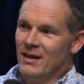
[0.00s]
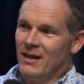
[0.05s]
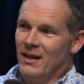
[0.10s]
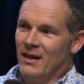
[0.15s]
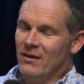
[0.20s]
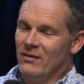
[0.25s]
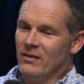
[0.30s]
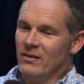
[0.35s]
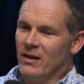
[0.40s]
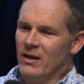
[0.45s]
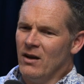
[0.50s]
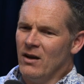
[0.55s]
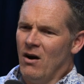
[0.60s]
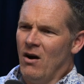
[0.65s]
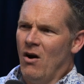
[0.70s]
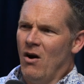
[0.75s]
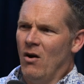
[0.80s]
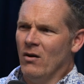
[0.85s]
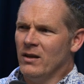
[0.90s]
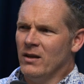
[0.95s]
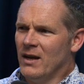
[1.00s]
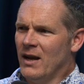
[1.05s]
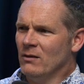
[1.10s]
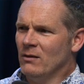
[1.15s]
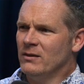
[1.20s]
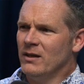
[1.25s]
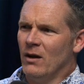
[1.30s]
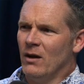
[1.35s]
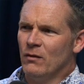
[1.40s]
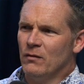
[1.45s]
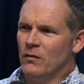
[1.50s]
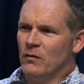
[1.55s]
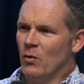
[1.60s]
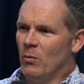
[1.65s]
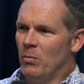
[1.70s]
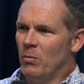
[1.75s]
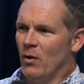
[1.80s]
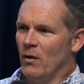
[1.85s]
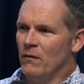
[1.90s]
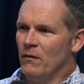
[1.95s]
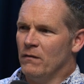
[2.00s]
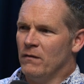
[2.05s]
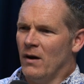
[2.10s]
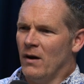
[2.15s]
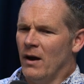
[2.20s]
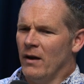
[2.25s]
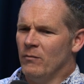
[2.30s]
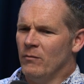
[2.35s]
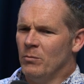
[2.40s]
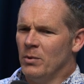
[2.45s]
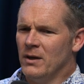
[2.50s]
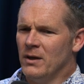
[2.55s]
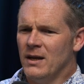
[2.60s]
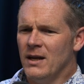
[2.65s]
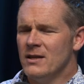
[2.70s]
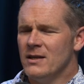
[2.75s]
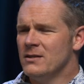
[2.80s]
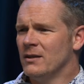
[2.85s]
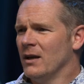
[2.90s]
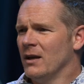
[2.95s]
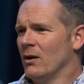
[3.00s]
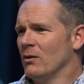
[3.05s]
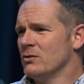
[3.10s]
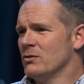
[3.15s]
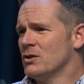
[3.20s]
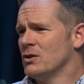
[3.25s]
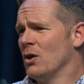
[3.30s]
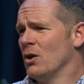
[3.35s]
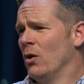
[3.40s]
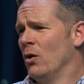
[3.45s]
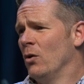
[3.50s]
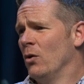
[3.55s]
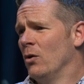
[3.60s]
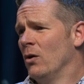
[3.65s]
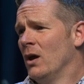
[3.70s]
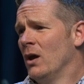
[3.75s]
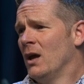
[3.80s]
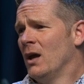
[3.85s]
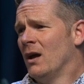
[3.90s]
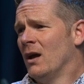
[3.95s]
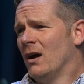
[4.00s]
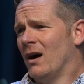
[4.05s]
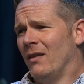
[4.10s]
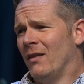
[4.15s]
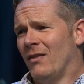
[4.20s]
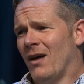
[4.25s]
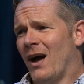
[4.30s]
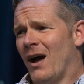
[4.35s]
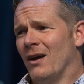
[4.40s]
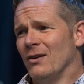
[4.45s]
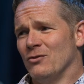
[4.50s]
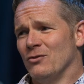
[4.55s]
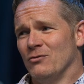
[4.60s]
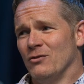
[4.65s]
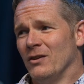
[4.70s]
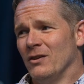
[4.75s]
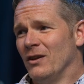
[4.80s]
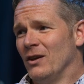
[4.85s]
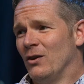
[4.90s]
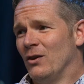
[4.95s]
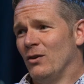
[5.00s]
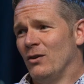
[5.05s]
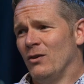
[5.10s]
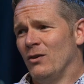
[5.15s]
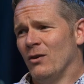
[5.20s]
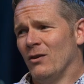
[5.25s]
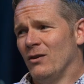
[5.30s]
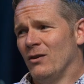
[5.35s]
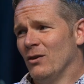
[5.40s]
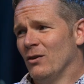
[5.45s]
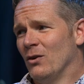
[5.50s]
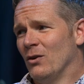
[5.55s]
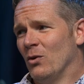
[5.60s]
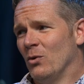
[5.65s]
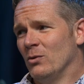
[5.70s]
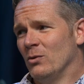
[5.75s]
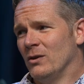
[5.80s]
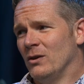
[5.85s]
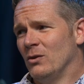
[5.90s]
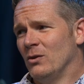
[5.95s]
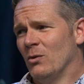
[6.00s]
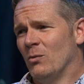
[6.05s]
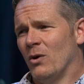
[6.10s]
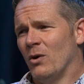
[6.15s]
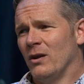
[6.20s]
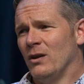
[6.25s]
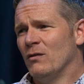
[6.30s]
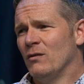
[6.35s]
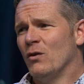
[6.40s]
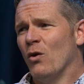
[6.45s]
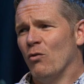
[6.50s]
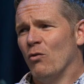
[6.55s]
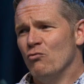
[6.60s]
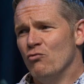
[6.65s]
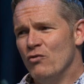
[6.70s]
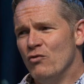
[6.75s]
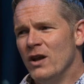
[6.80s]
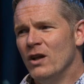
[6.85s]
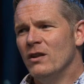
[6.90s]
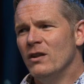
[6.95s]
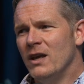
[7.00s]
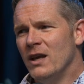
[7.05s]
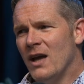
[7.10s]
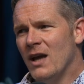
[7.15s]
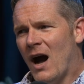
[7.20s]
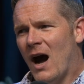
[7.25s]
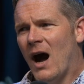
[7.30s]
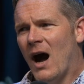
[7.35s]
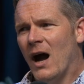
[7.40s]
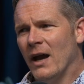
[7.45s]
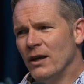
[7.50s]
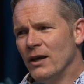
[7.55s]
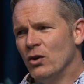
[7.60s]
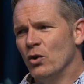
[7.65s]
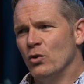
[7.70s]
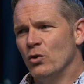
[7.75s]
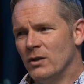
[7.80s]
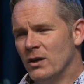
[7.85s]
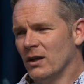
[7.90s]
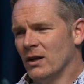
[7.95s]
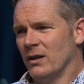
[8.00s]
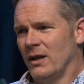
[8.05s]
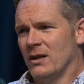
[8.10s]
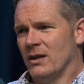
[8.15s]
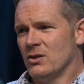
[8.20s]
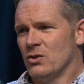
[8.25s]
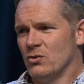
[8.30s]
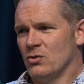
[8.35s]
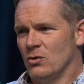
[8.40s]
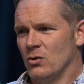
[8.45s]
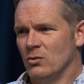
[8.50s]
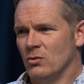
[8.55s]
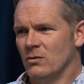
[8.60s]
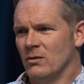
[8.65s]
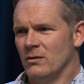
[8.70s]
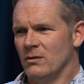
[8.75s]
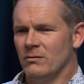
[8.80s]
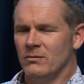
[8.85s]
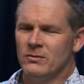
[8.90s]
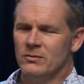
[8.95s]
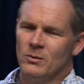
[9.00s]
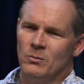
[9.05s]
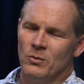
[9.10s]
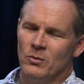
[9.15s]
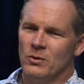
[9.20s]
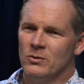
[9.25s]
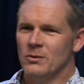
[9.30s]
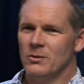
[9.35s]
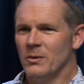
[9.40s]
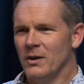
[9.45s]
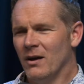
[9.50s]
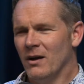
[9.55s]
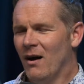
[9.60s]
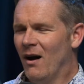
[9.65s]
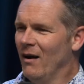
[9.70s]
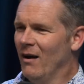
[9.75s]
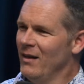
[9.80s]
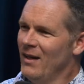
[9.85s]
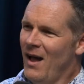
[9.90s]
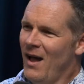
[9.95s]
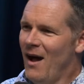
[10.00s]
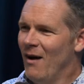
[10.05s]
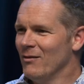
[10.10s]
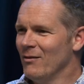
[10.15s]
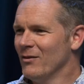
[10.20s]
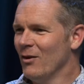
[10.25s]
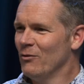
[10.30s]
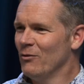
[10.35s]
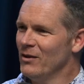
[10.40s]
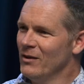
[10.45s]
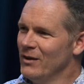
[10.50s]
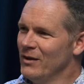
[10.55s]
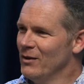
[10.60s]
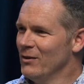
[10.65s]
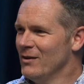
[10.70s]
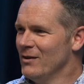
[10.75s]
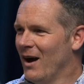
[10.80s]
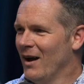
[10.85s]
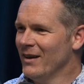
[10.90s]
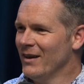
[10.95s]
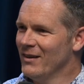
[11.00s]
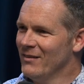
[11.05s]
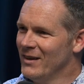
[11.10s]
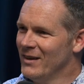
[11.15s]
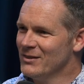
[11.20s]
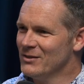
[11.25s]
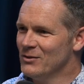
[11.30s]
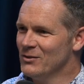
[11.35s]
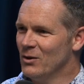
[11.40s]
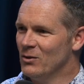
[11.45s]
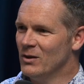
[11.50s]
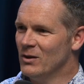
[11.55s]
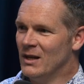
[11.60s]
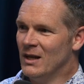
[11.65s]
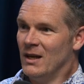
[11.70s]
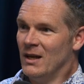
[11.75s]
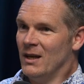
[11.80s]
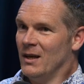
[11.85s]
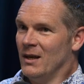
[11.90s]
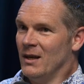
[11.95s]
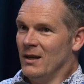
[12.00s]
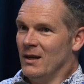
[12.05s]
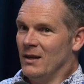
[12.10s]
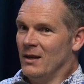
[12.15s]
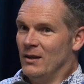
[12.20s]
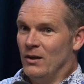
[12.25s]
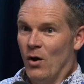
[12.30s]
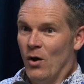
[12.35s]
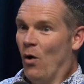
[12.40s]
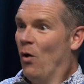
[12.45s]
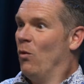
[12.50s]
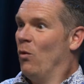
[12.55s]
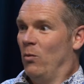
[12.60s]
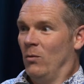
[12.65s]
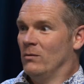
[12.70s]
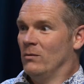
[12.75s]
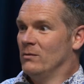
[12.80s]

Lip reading: And it's like, oh, your LDL's 4.5, but your HDL's 2. And that is really good. You're golden. Don't worry. You've got really high good cholesterol. And someone goes away, oh yeah, I've got really good high cholesterol. No.